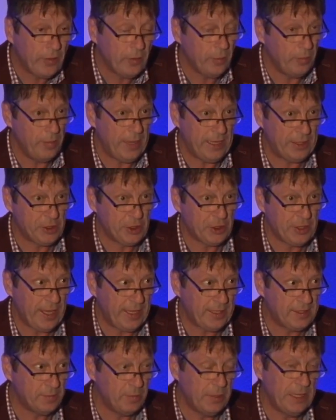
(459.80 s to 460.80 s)
the match
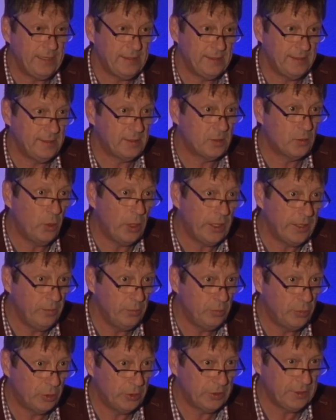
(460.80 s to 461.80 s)
takes place. It's quite
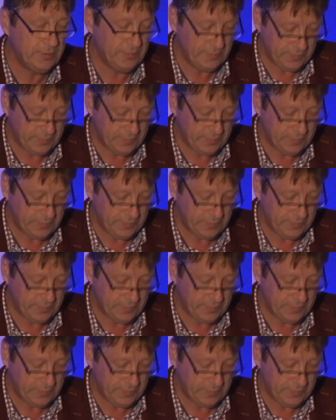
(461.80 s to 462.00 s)
important